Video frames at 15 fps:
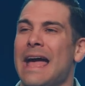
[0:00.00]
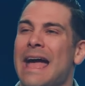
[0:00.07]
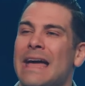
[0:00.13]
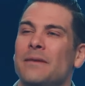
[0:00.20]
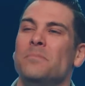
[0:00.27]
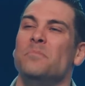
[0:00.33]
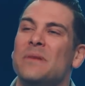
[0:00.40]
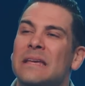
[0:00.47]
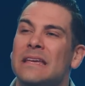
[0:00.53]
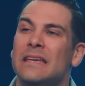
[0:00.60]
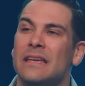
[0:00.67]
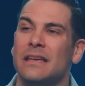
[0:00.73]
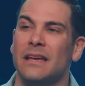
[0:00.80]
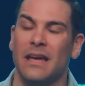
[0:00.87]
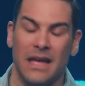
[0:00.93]
and
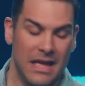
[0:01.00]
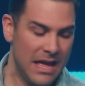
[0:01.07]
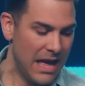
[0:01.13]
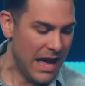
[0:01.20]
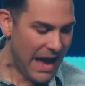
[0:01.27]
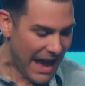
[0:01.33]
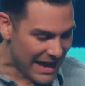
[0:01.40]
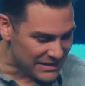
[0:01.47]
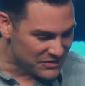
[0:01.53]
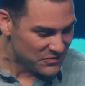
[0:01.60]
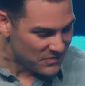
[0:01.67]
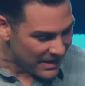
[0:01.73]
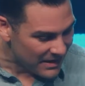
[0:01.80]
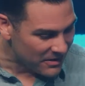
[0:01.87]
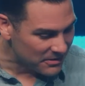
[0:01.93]
B has
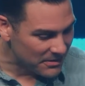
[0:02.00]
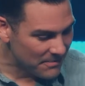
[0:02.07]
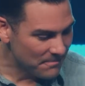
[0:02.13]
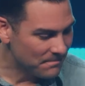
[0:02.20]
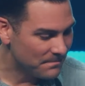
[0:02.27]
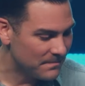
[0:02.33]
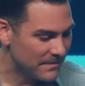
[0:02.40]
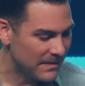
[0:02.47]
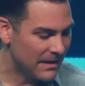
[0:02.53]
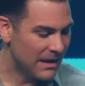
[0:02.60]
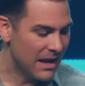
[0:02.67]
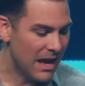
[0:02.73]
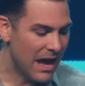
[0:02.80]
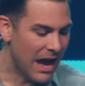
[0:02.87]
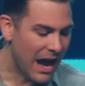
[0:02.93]
failed,
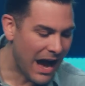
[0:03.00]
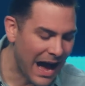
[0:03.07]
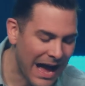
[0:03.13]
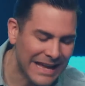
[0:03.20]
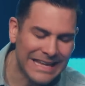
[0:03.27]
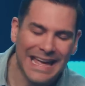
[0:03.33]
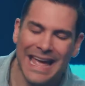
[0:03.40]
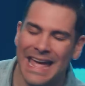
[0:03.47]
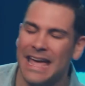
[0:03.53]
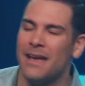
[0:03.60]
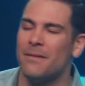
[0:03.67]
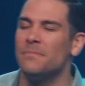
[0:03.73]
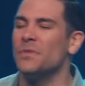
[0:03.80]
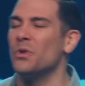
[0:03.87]
I am